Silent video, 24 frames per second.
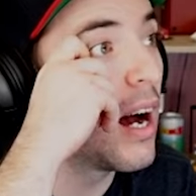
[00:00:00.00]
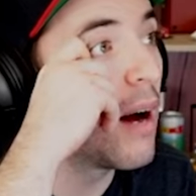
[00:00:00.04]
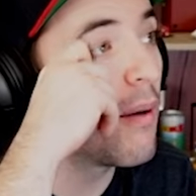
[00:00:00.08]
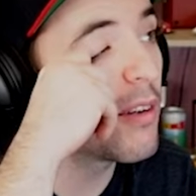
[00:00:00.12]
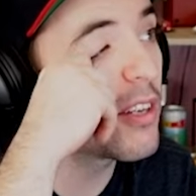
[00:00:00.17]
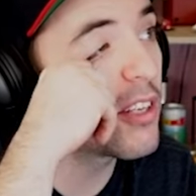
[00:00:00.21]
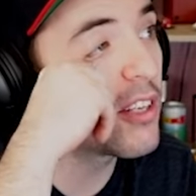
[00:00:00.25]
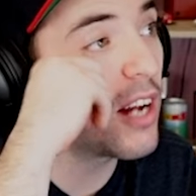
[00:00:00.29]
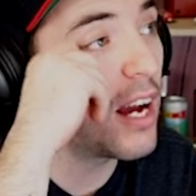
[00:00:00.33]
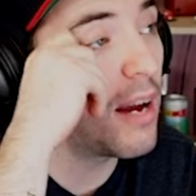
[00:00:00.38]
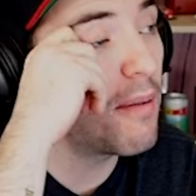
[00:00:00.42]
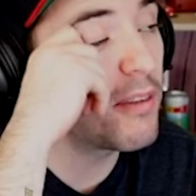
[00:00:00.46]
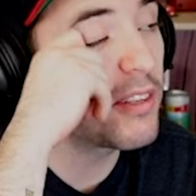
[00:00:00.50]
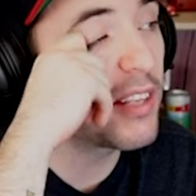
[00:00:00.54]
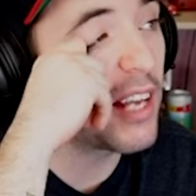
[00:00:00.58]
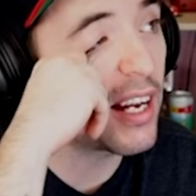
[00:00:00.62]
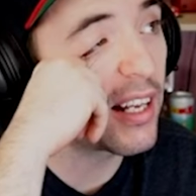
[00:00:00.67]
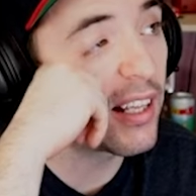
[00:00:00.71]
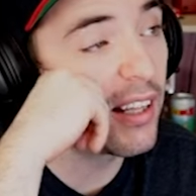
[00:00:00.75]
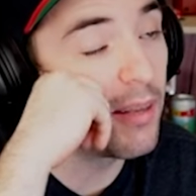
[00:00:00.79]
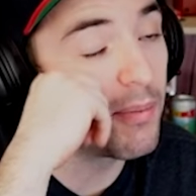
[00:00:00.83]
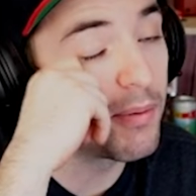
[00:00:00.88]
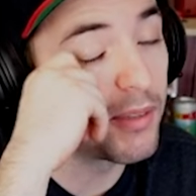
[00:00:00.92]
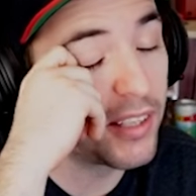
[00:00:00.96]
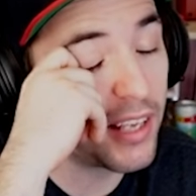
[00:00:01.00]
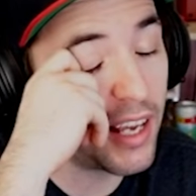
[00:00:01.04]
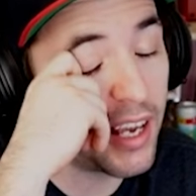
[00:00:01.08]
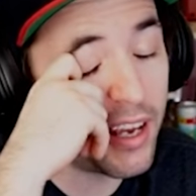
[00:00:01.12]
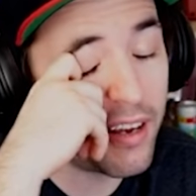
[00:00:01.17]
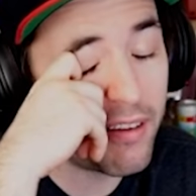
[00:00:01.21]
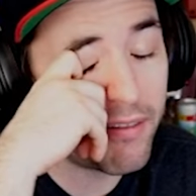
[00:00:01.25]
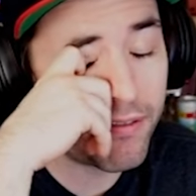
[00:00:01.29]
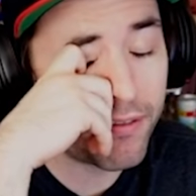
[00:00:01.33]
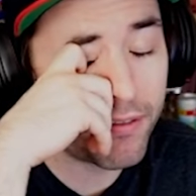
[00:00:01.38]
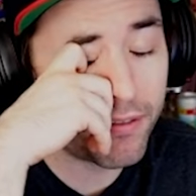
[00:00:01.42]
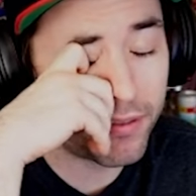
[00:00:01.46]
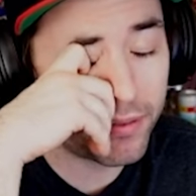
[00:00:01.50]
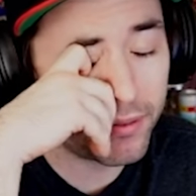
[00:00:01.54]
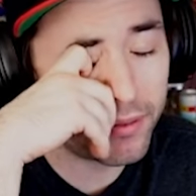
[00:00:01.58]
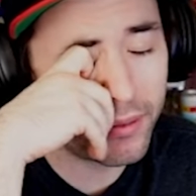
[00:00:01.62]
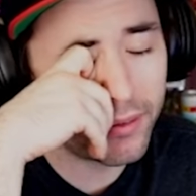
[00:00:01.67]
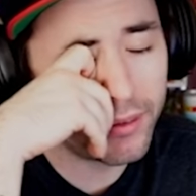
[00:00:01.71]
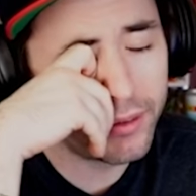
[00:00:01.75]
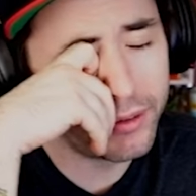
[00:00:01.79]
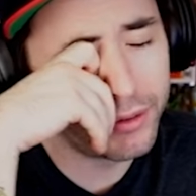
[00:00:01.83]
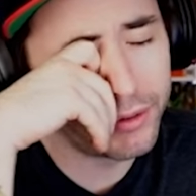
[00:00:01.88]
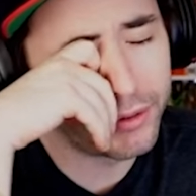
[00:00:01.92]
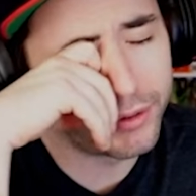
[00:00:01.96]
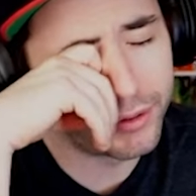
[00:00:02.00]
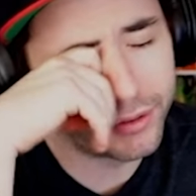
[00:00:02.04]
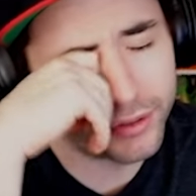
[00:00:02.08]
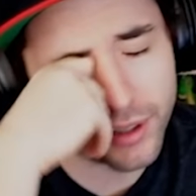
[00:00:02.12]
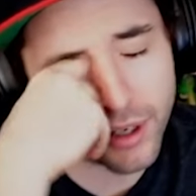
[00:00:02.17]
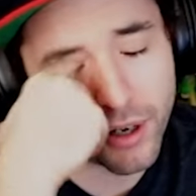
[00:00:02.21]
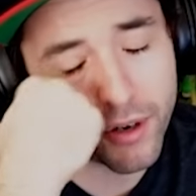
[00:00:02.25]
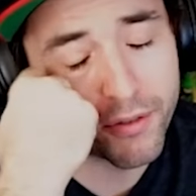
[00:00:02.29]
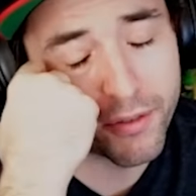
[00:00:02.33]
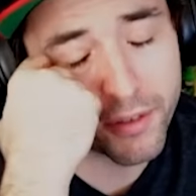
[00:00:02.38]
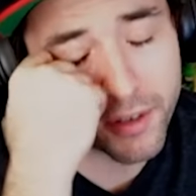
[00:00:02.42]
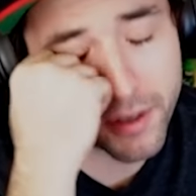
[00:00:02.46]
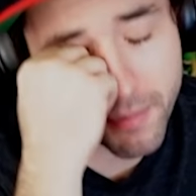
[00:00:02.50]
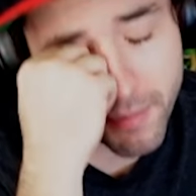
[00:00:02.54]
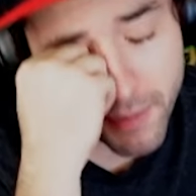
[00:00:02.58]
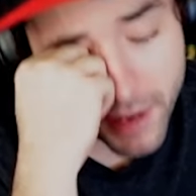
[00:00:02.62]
How much time does that clip save? Oof, over a